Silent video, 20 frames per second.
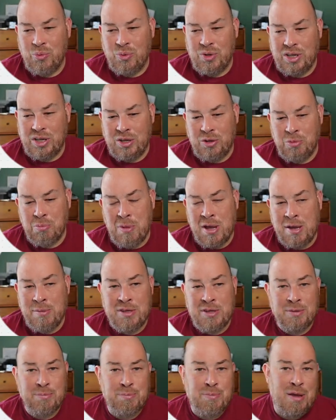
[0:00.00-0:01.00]
maybe
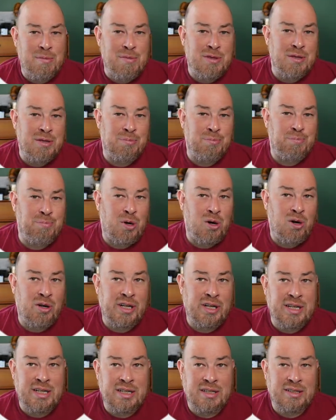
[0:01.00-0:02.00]
the
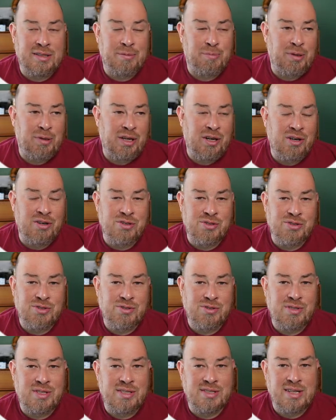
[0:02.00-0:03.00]
party, the players,
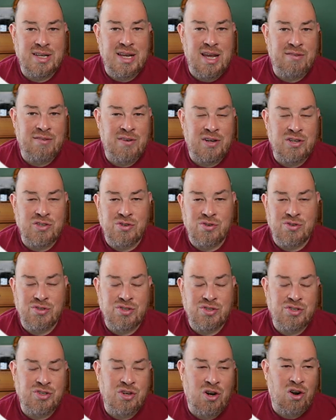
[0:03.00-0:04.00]
these adventurers
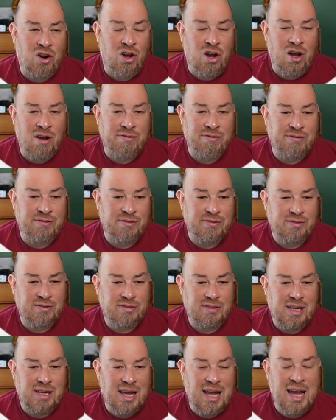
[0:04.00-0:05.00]
start off
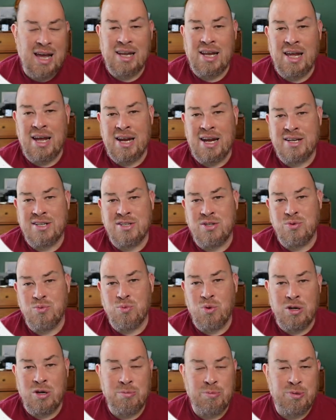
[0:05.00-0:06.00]
allied to
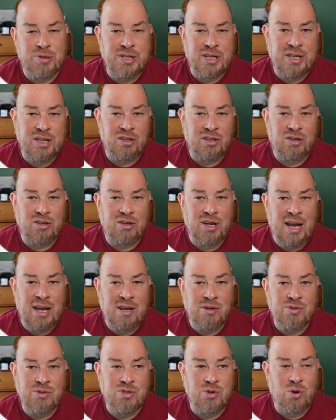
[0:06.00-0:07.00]
one particular
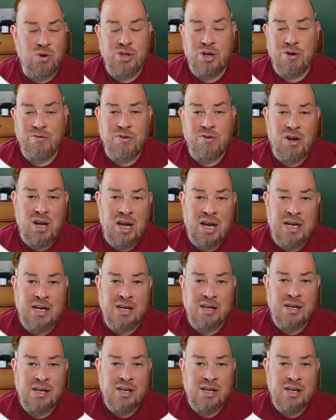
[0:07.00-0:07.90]
house or they're for hire,